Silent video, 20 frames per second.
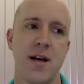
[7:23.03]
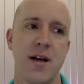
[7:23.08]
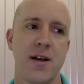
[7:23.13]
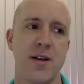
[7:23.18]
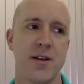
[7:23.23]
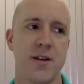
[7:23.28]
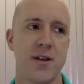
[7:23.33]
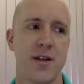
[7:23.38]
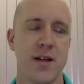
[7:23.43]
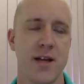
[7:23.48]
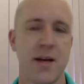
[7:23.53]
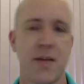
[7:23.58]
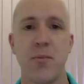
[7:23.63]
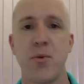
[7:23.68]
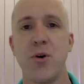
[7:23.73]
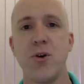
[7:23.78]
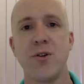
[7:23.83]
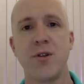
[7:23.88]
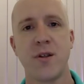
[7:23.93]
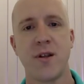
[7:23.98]
so the
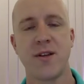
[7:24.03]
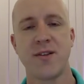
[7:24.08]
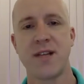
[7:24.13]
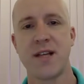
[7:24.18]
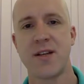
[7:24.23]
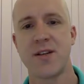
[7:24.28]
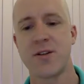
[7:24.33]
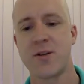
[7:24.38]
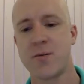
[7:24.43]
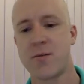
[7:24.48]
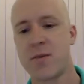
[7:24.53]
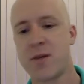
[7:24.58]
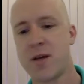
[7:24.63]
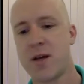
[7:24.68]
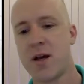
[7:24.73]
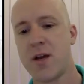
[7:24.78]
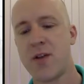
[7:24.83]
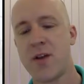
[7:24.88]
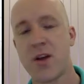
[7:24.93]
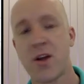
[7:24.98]
inputs to the system,
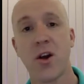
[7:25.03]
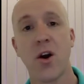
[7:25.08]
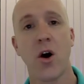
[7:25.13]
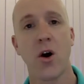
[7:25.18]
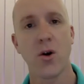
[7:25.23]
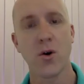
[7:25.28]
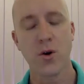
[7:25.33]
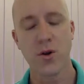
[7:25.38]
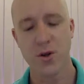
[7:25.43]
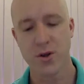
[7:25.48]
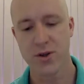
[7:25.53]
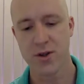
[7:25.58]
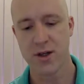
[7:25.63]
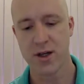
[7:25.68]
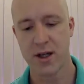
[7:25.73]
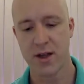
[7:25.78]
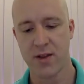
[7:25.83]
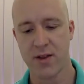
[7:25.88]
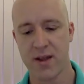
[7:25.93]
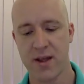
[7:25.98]
the cogs
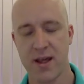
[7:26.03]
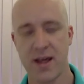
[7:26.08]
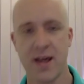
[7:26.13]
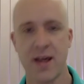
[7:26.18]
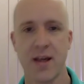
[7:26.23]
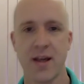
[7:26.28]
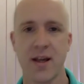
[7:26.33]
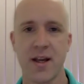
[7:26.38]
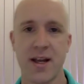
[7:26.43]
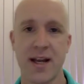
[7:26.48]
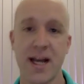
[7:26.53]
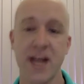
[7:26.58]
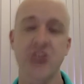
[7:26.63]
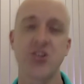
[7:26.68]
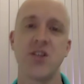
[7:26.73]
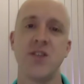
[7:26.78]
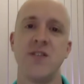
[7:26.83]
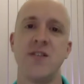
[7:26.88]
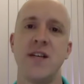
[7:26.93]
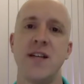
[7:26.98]
and the
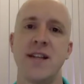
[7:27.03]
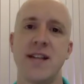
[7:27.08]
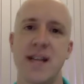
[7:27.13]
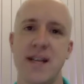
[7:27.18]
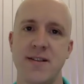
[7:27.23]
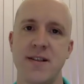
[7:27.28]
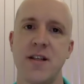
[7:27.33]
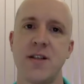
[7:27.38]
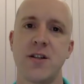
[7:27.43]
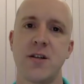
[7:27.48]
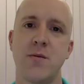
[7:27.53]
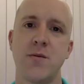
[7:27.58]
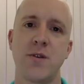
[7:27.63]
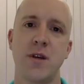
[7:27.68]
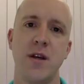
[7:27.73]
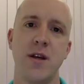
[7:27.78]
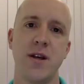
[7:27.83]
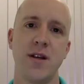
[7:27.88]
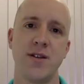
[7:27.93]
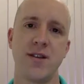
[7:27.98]
connections in that system, so
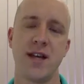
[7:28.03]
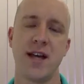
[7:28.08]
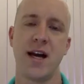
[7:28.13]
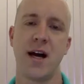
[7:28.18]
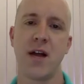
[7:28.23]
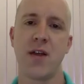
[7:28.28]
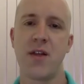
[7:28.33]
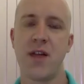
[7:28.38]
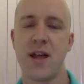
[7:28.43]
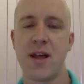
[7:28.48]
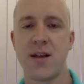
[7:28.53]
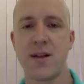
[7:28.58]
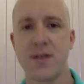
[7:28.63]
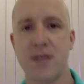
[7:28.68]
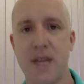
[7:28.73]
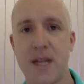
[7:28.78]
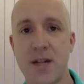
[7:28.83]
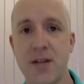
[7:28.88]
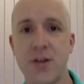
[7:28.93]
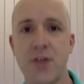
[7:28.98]
you can see how things
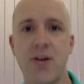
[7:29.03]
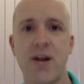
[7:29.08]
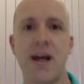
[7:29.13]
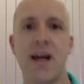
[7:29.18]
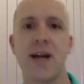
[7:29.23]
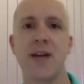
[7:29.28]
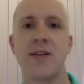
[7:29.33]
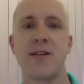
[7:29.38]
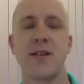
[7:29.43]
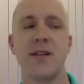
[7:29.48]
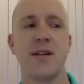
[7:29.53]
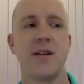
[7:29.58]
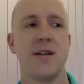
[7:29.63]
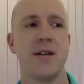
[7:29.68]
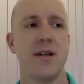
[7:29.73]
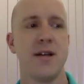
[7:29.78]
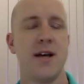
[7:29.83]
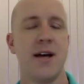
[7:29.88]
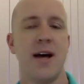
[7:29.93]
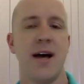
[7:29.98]
interact,
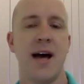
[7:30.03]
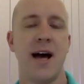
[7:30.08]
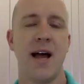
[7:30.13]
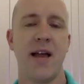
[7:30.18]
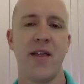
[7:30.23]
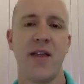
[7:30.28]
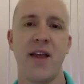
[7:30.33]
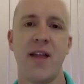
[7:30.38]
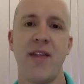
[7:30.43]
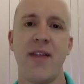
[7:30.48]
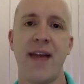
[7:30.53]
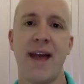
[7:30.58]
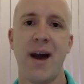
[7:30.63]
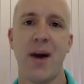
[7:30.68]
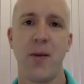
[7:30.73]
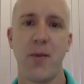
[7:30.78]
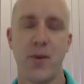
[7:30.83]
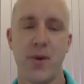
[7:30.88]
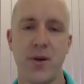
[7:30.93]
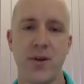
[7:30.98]
and then the
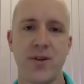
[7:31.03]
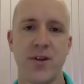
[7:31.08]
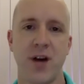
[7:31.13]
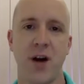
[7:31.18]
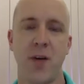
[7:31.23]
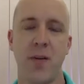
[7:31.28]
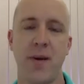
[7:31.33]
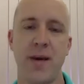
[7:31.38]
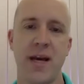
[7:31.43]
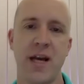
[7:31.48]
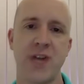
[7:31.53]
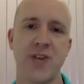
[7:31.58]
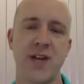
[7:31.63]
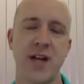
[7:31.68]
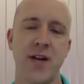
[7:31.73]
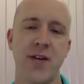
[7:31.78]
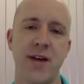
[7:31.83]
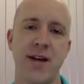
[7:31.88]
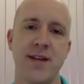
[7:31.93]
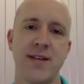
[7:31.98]
outputs that are being
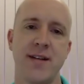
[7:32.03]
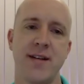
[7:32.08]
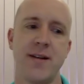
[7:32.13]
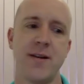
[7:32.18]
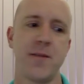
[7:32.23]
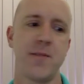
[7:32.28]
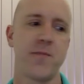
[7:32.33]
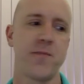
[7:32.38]
generated.